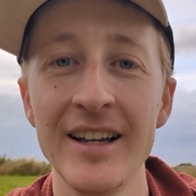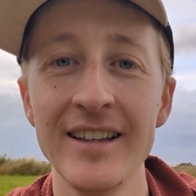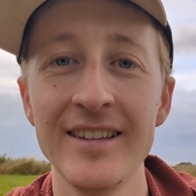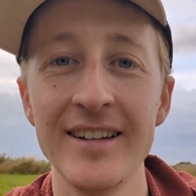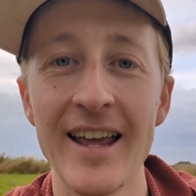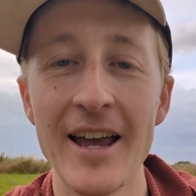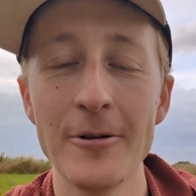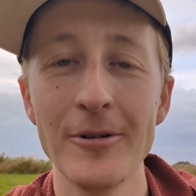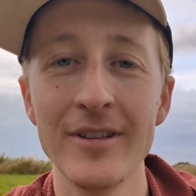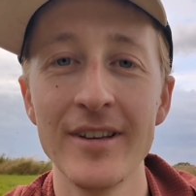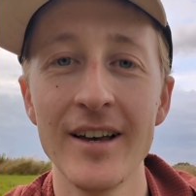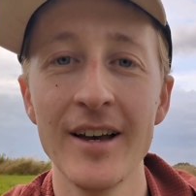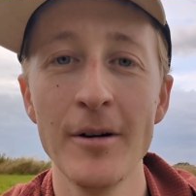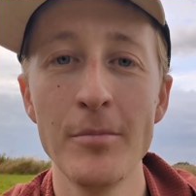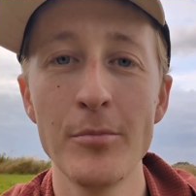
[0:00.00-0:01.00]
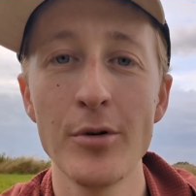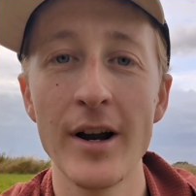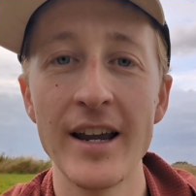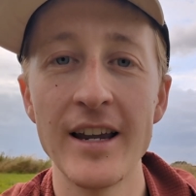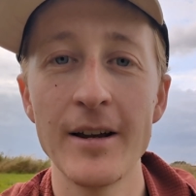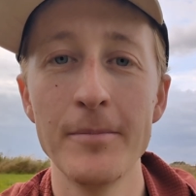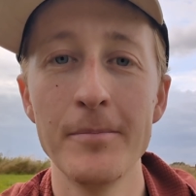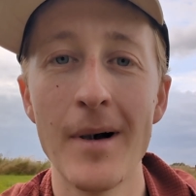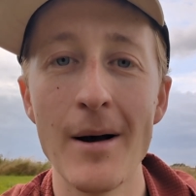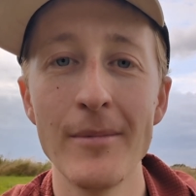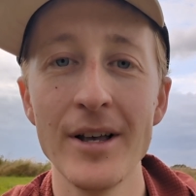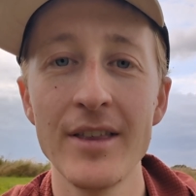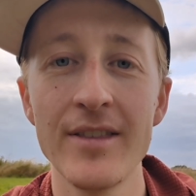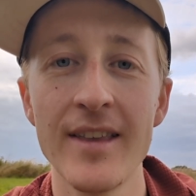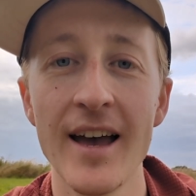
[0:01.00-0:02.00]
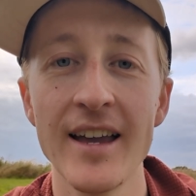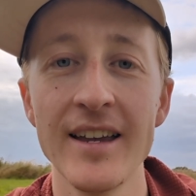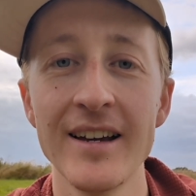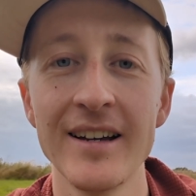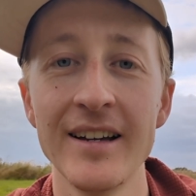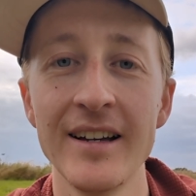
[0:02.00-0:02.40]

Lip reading: Today was a pretty mammoth day.